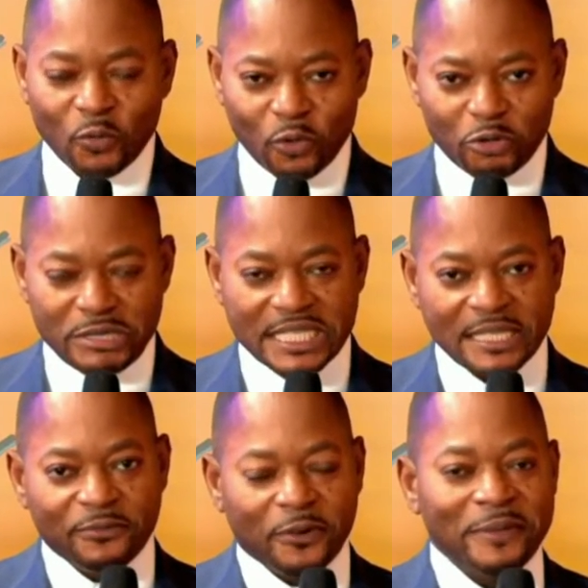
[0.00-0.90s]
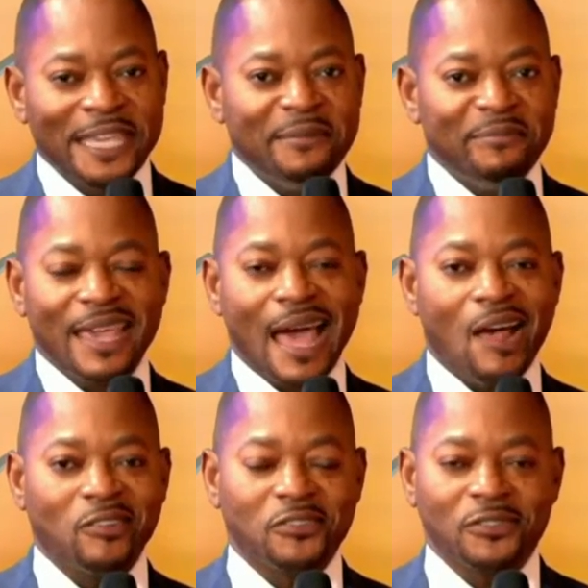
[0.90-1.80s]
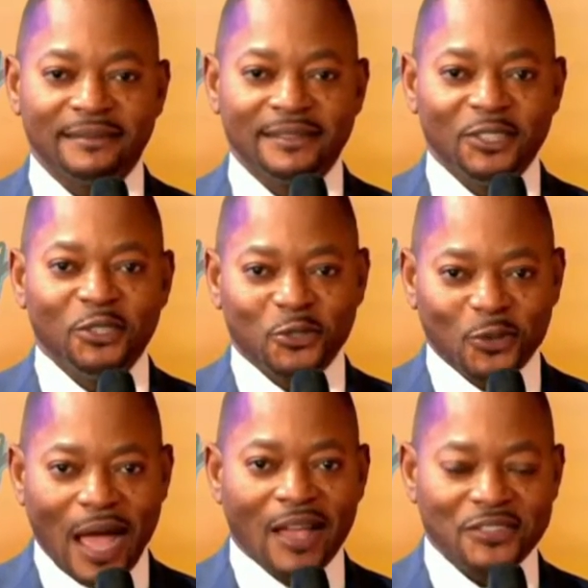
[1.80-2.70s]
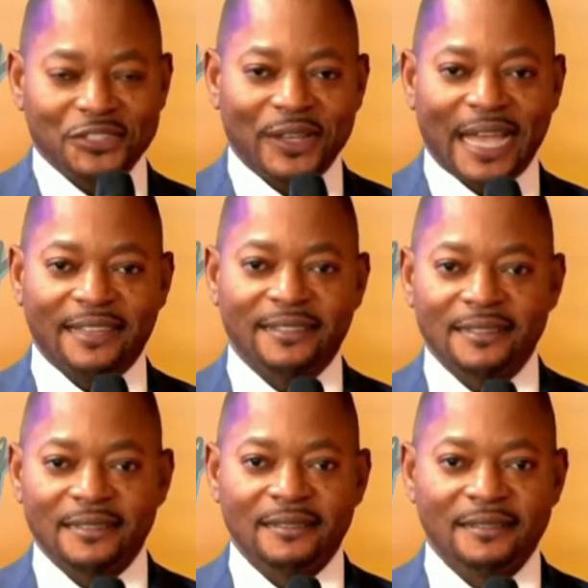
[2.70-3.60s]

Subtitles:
will receive from him the answer to answer us.